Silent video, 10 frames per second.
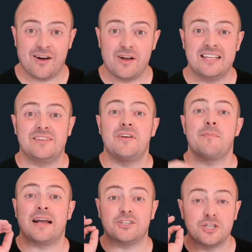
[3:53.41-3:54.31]
is if it
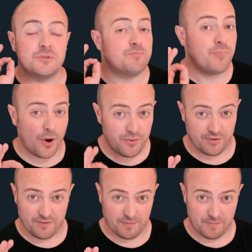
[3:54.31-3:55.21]
matches both of
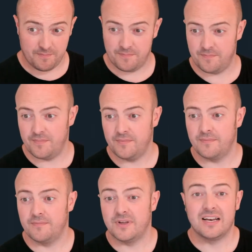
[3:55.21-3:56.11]
them.
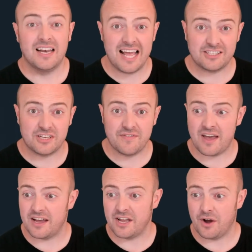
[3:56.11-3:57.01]
Let's give that a
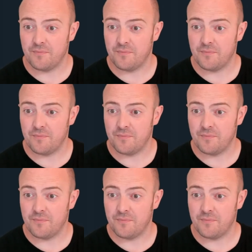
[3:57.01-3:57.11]
go.